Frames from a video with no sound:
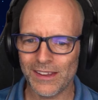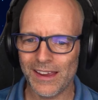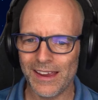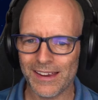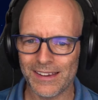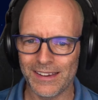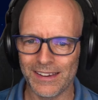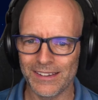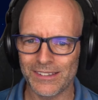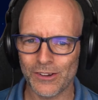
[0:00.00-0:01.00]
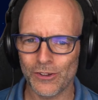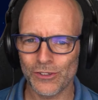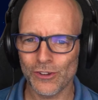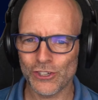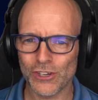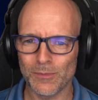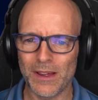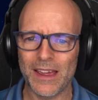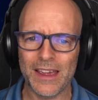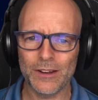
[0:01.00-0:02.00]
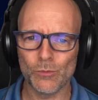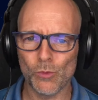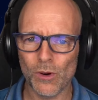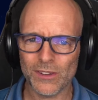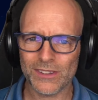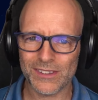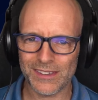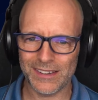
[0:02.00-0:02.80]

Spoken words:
the heck is the consortium and what